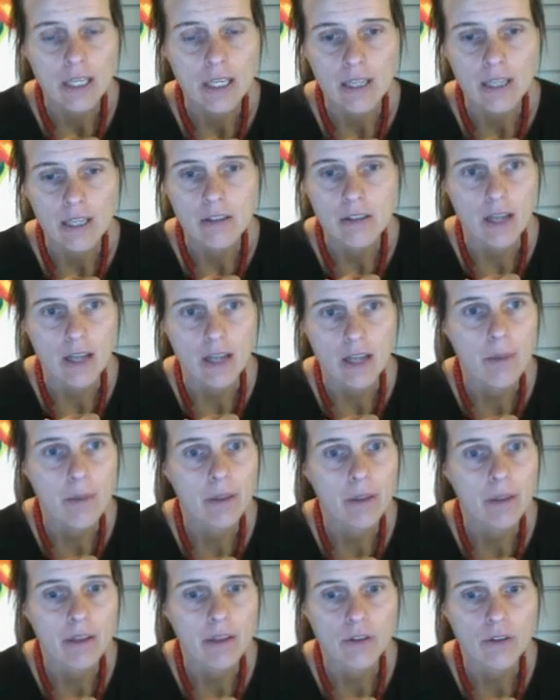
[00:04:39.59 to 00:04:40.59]
in the
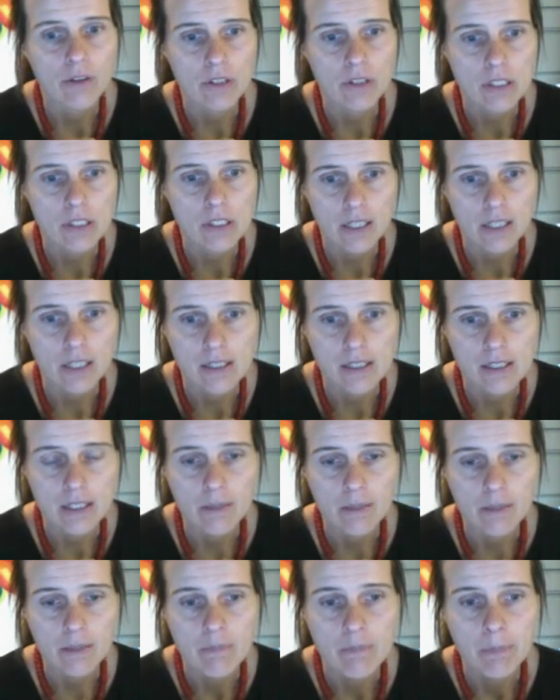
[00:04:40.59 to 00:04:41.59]
topic that you're
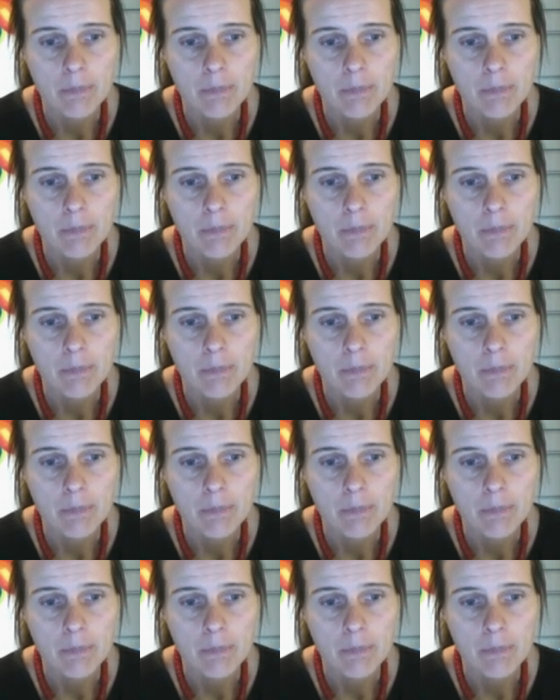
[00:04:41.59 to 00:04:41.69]
discussing.